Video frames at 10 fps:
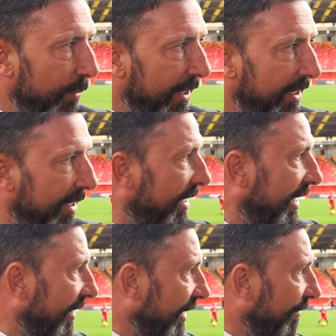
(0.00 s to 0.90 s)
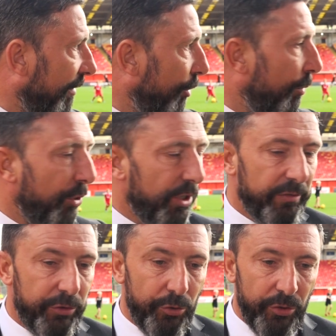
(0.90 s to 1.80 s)
But I think from our
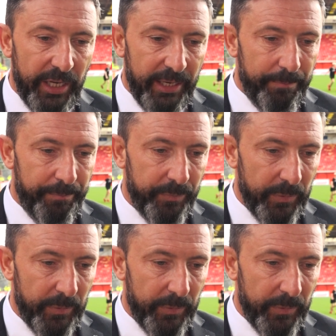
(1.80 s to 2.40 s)
point of view, um,